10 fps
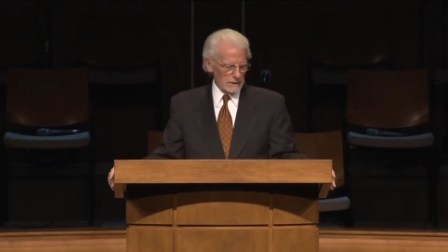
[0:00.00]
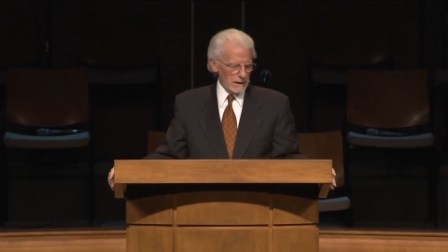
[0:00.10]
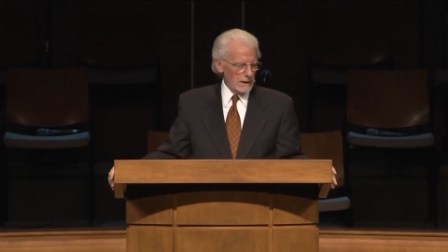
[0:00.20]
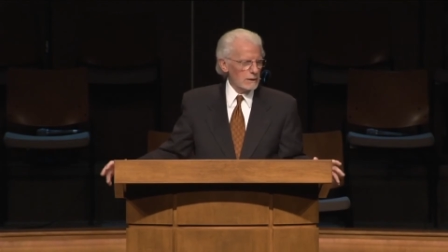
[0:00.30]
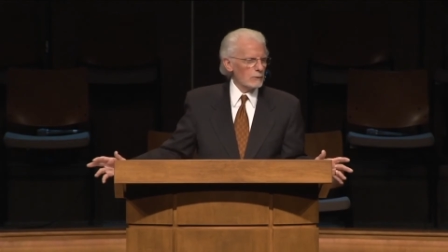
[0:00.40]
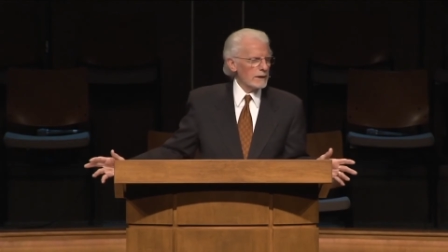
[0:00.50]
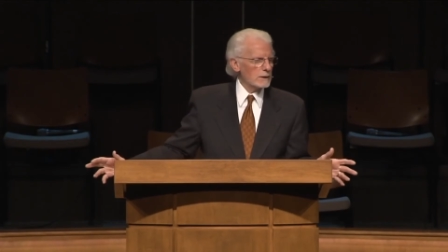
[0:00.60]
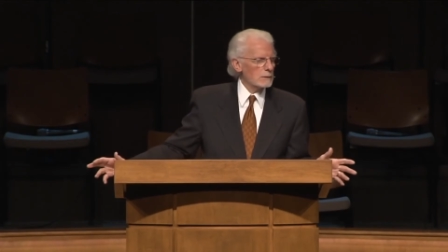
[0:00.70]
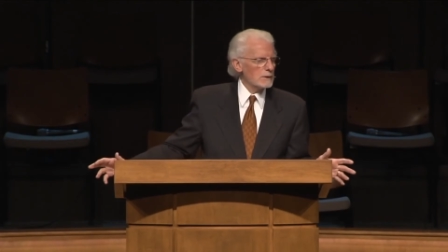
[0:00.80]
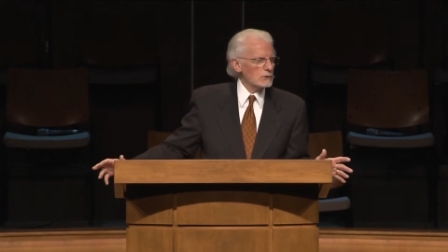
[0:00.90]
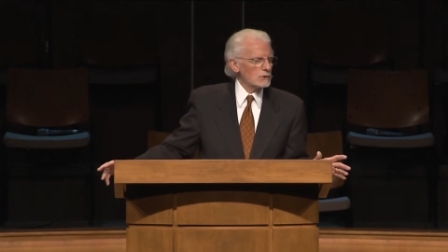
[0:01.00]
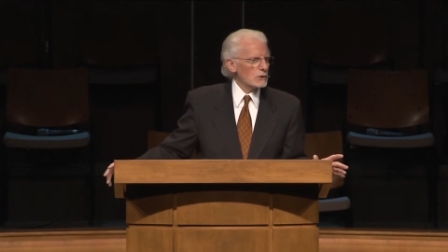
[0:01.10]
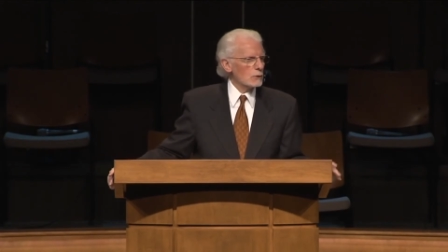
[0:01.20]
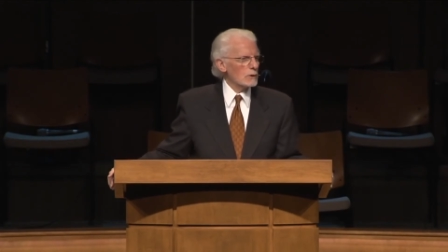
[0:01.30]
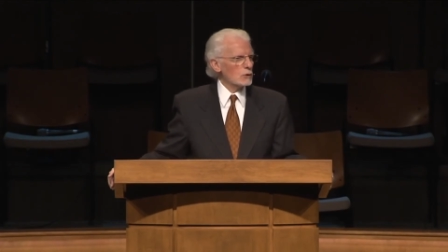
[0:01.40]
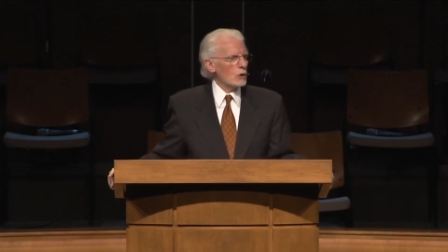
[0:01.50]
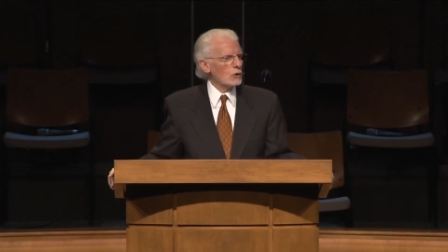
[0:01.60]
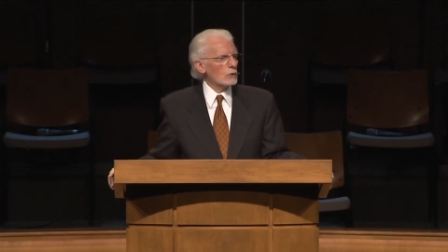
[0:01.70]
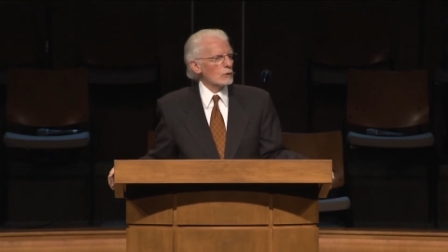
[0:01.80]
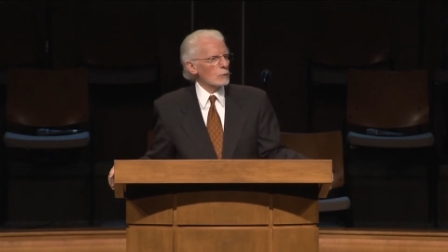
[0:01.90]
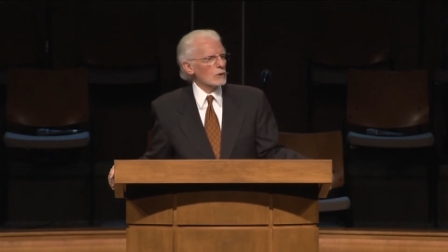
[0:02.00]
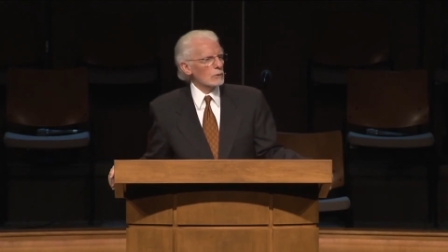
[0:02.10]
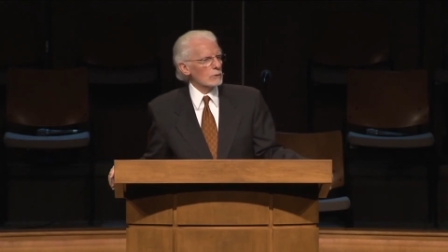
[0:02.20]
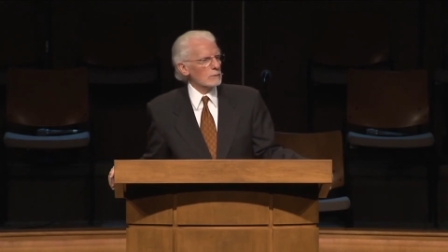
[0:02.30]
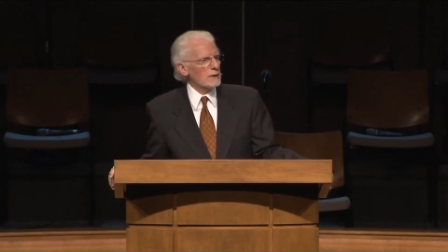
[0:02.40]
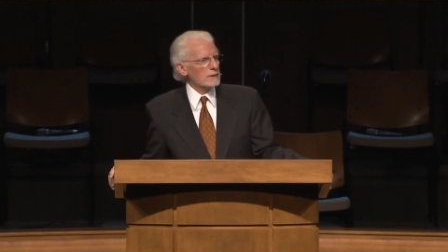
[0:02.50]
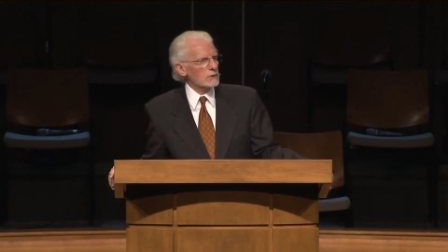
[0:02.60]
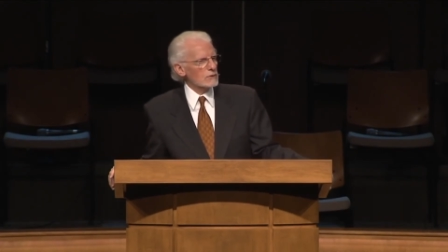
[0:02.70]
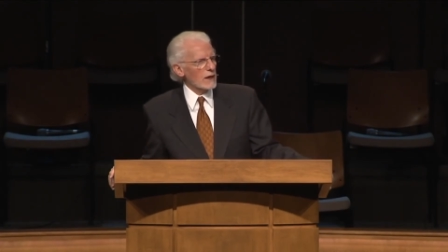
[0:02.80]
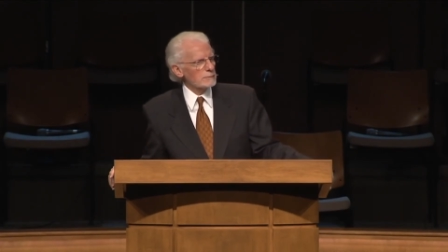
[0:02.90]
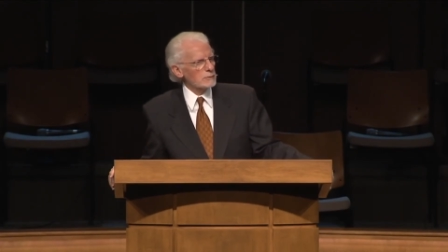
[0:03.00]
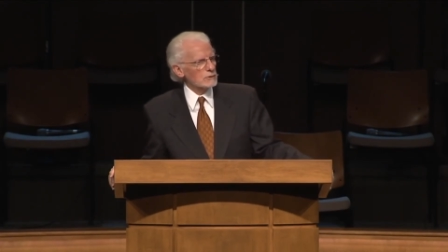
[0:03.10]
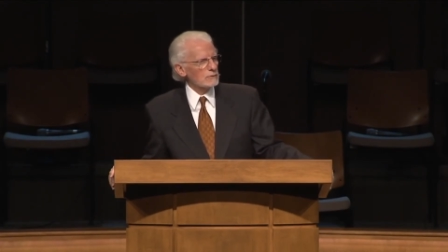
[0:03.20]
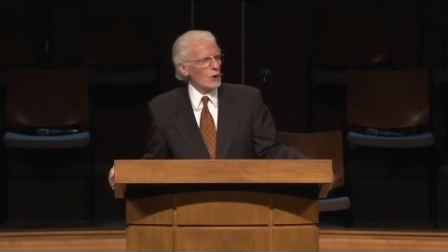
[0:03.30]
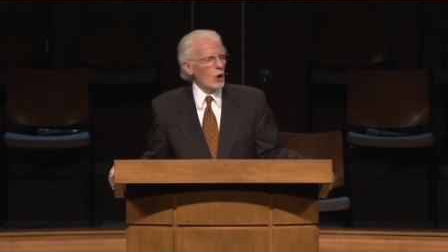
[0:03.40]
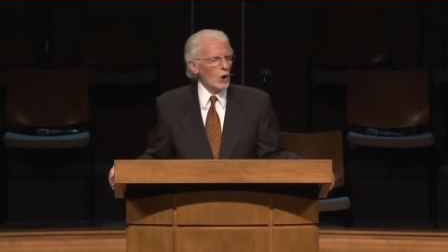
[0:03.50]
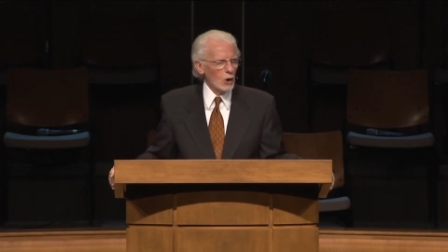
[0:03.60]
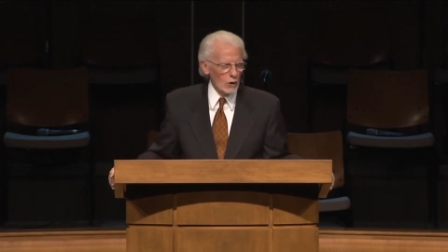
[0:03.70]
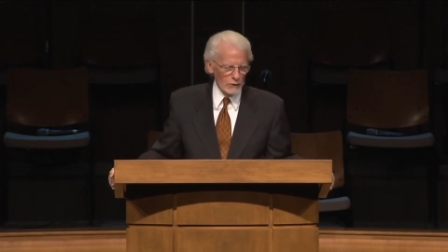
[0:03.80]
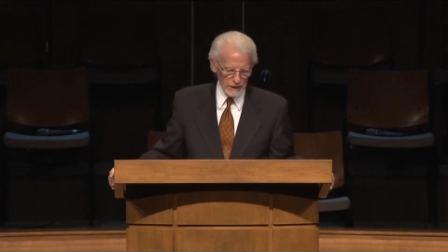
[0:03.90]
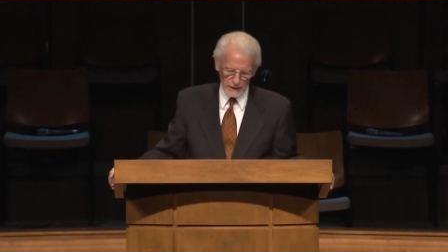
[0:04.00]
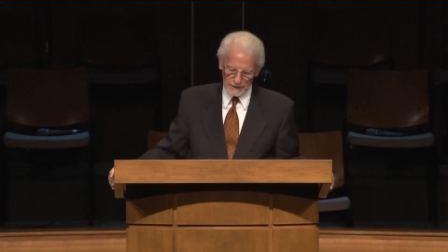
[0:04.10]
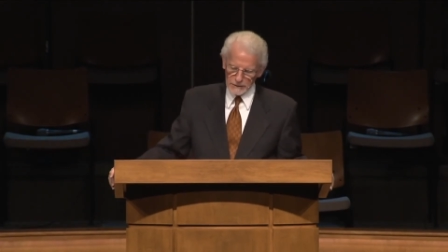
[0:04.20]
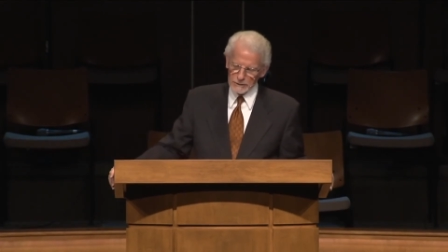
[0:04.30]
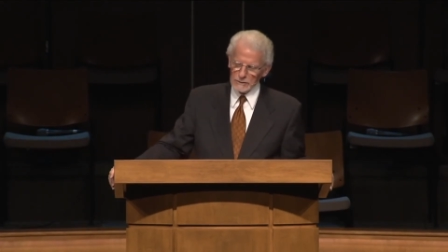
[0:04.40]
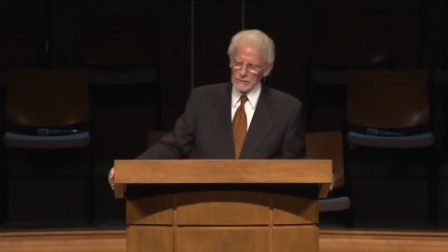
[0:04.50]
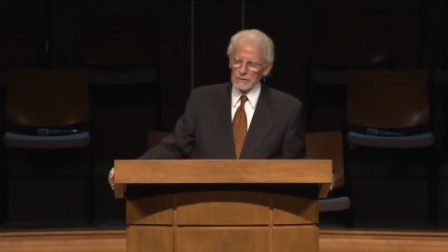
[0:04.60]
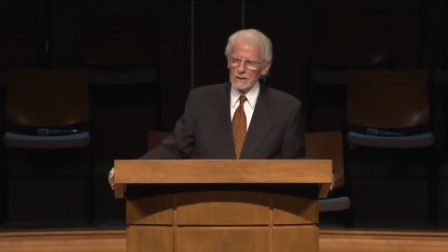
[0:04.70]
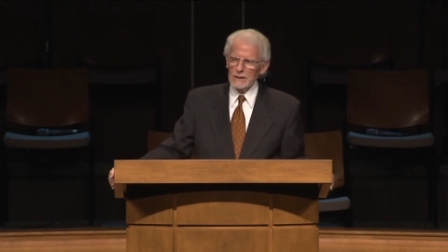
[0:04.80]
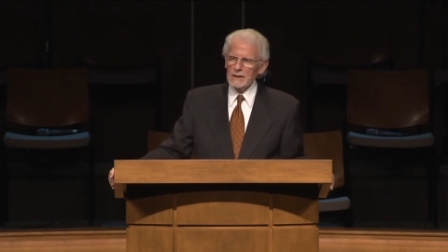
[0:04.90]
the Great Commission go into all the world and make disciples of all the nations.